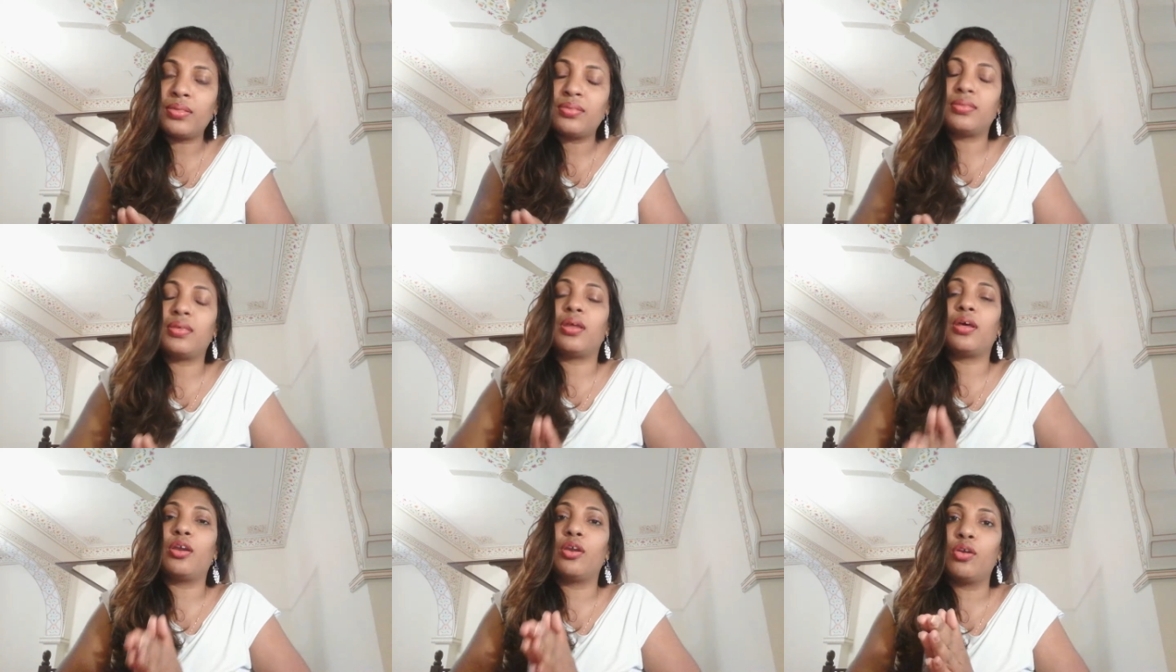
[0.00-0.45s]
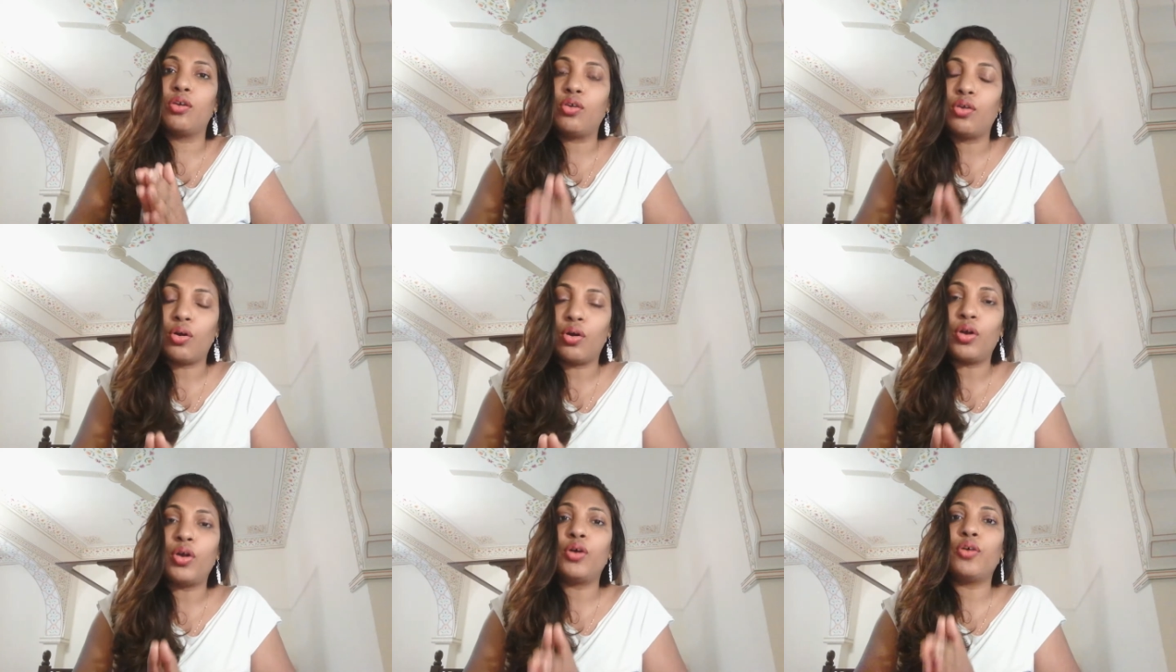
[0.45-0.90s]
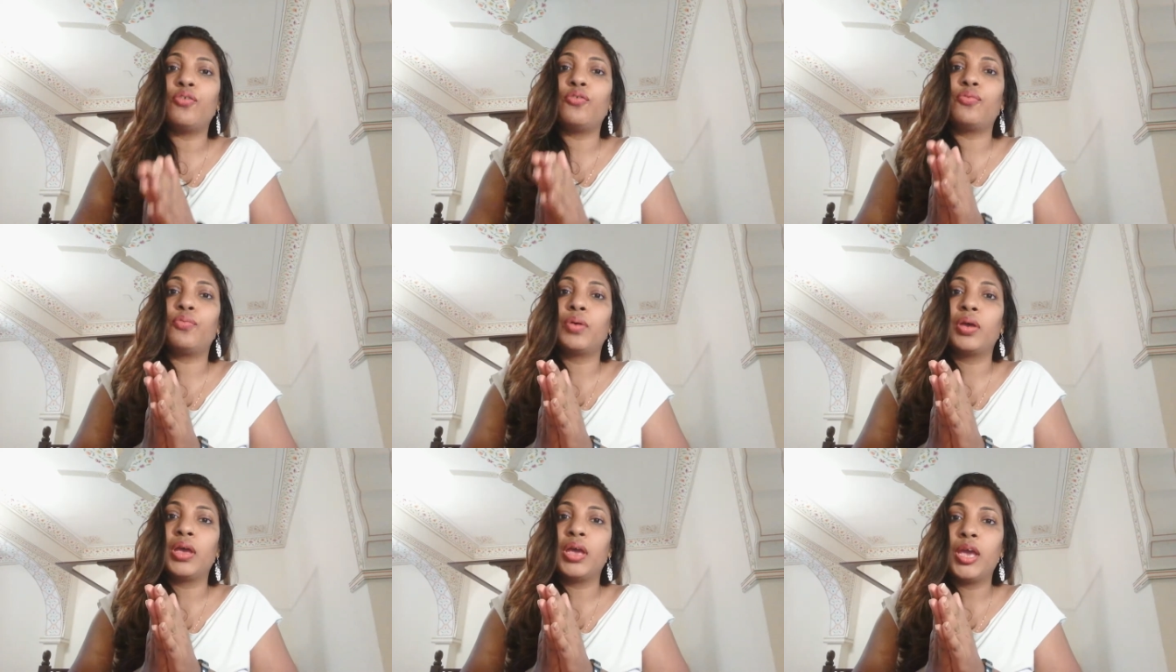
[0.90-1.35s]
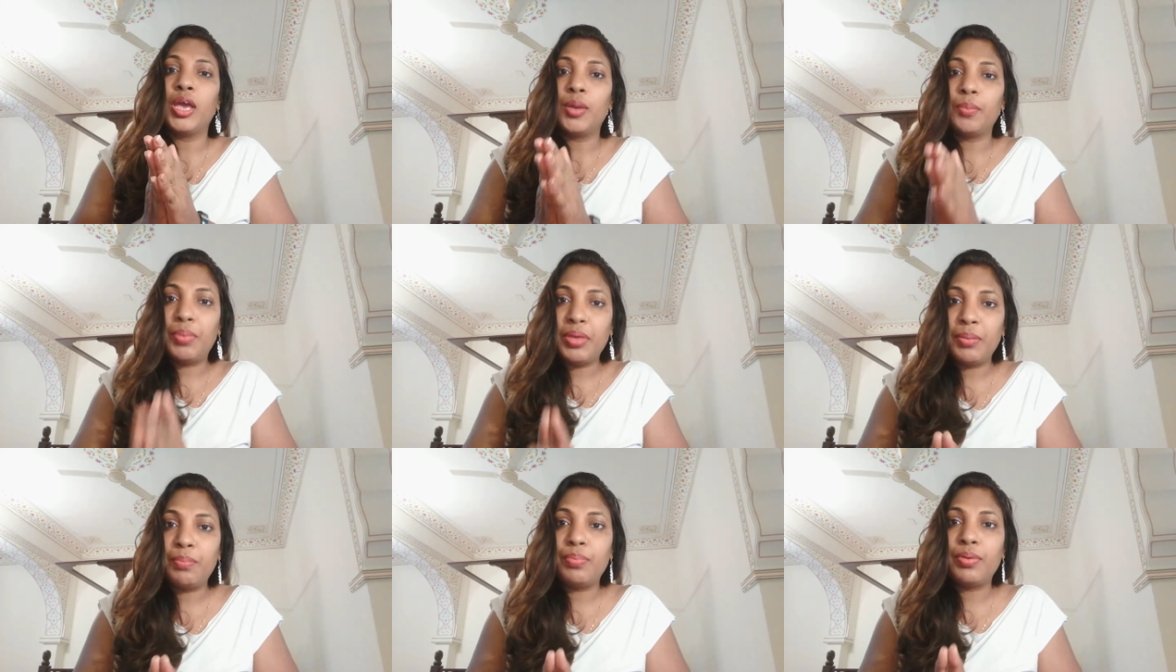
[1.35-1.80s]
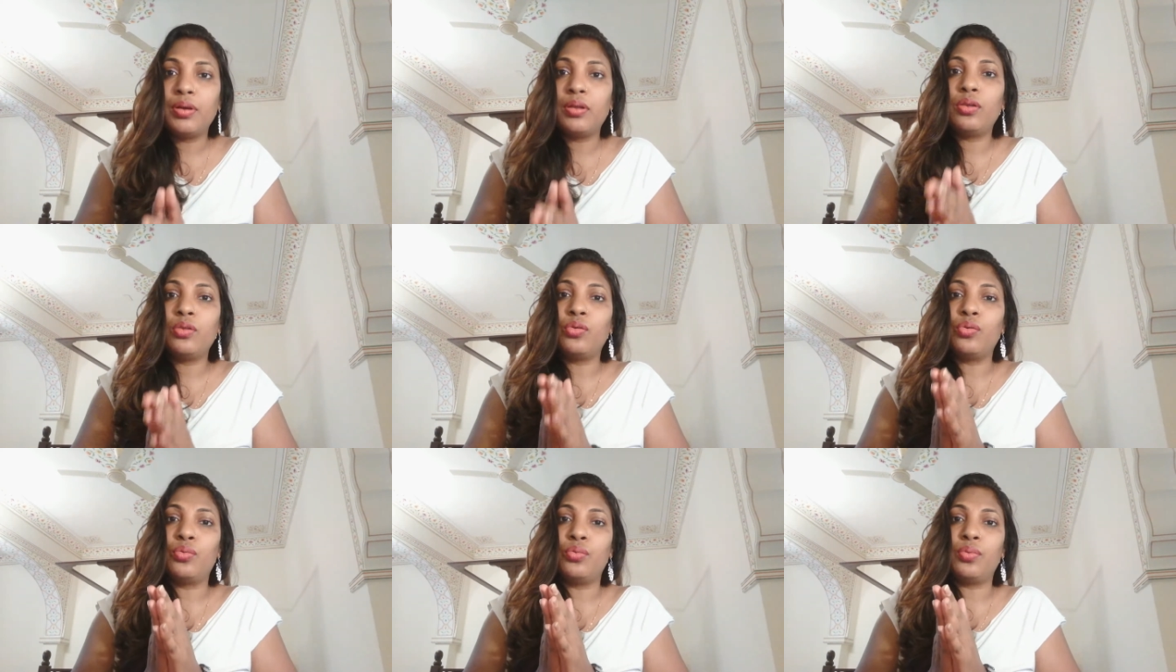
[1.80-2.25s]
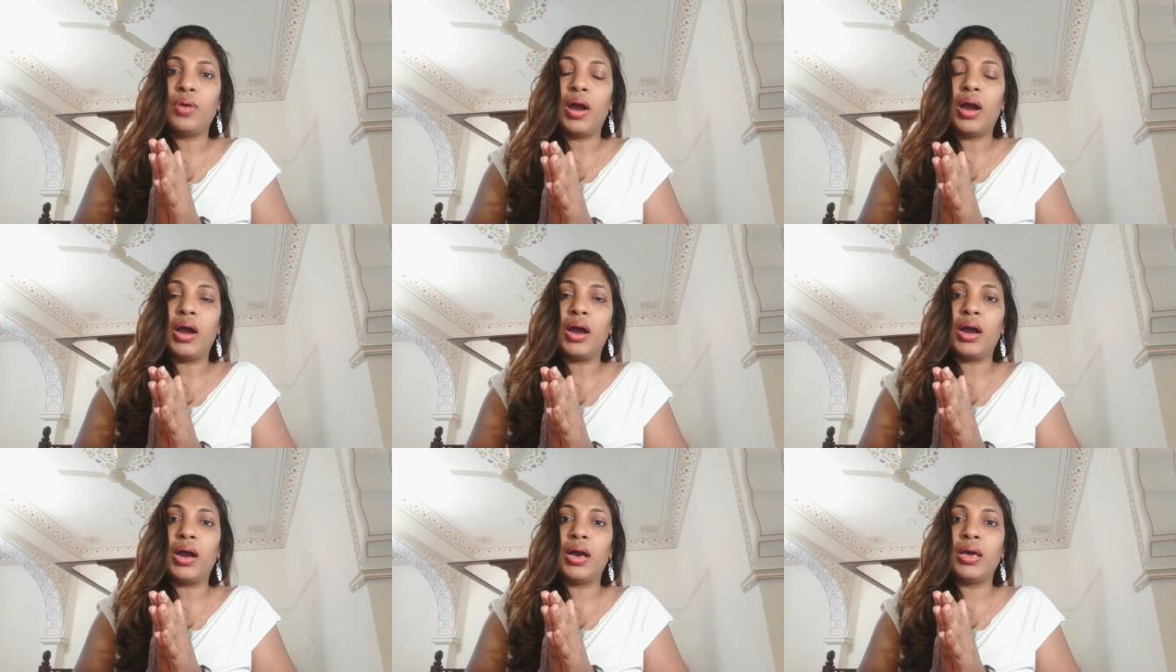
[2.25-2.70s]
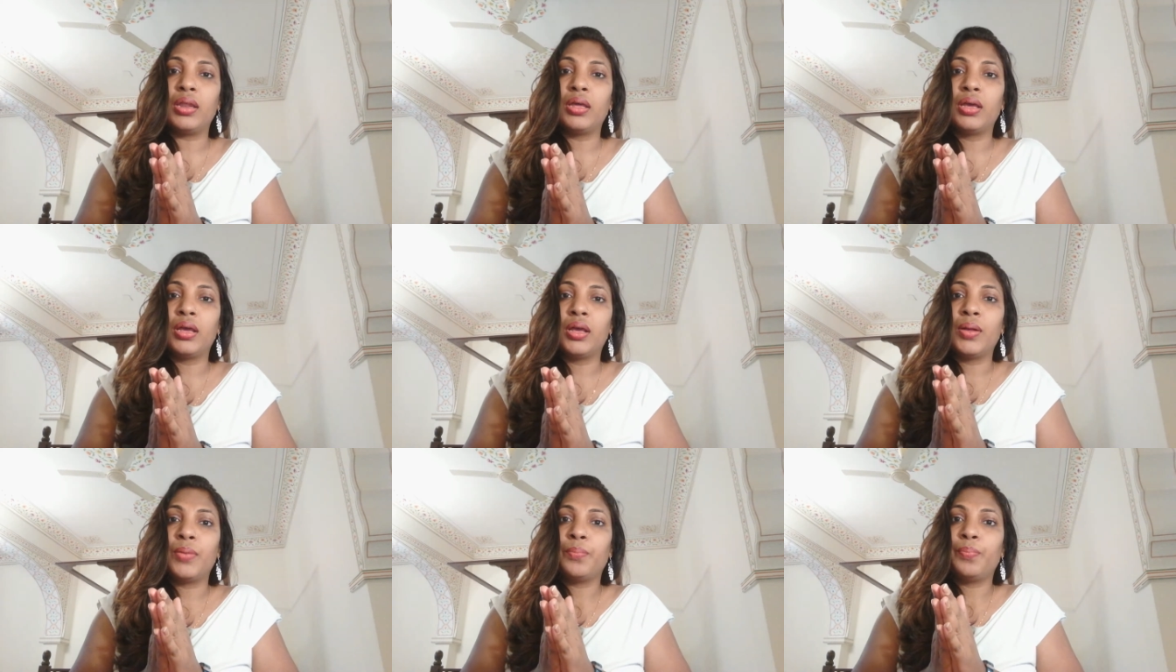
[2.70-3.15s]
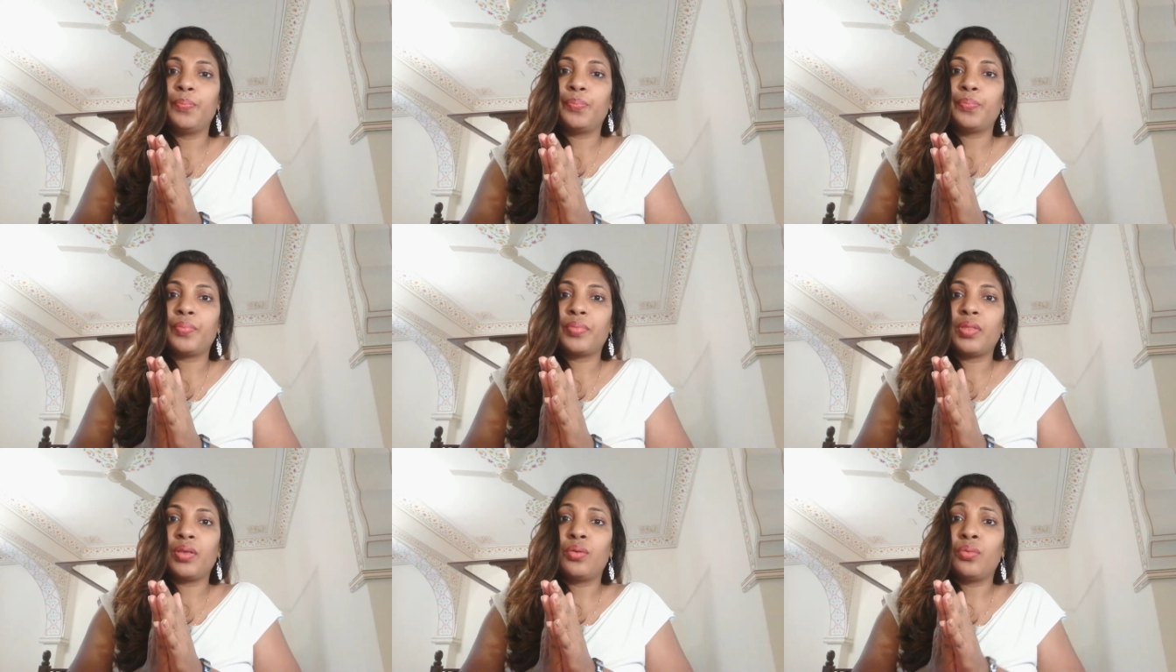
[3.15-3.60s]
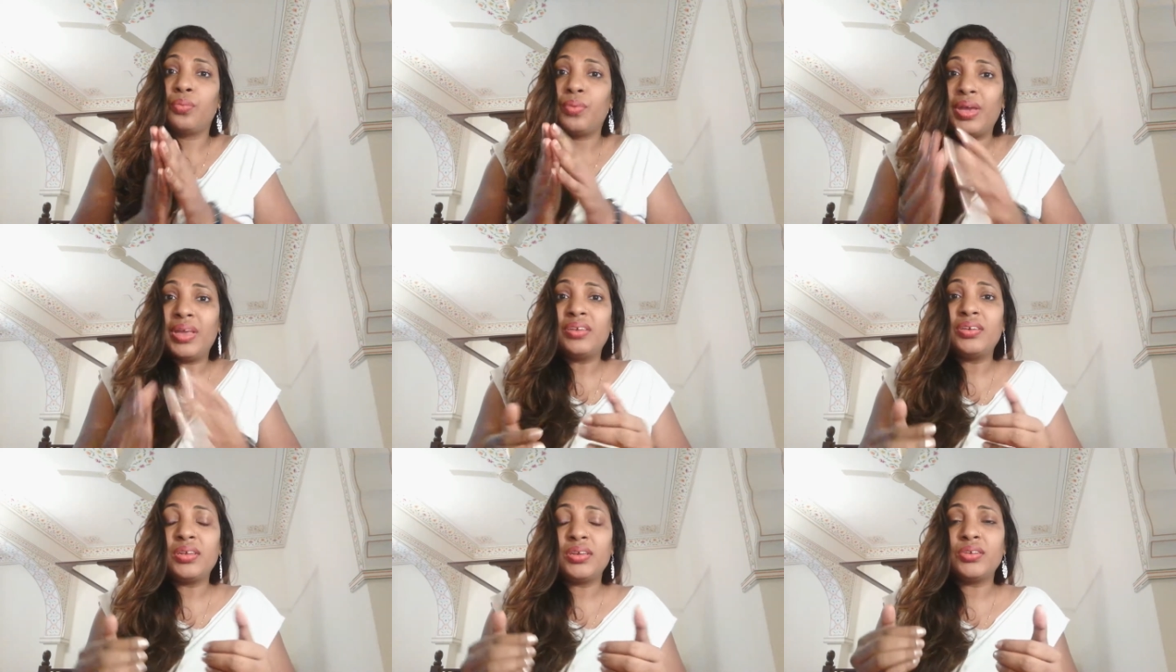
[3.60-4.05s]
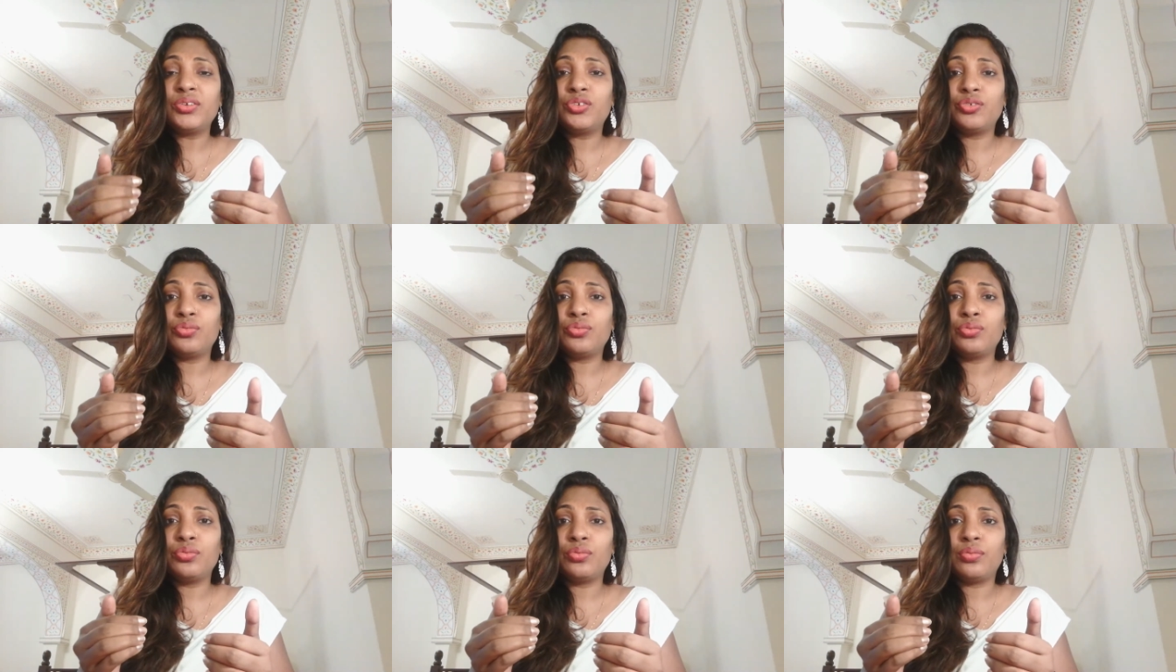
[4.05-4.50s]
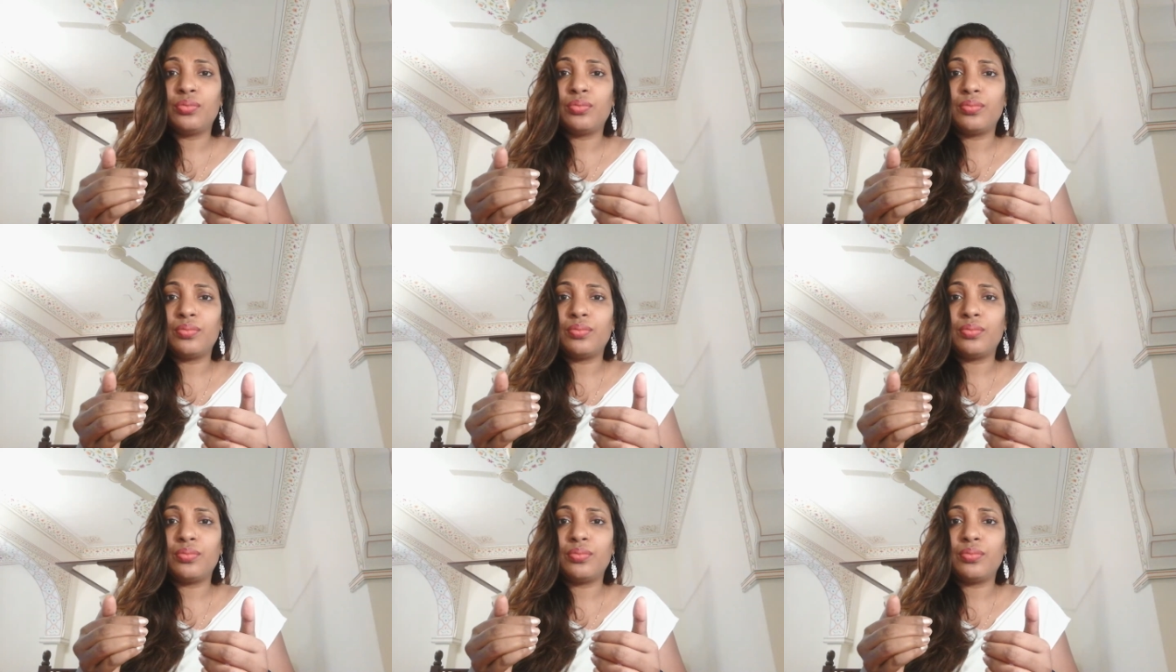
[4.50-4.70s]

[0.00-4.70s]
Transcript: There are a lot of people who are waiting to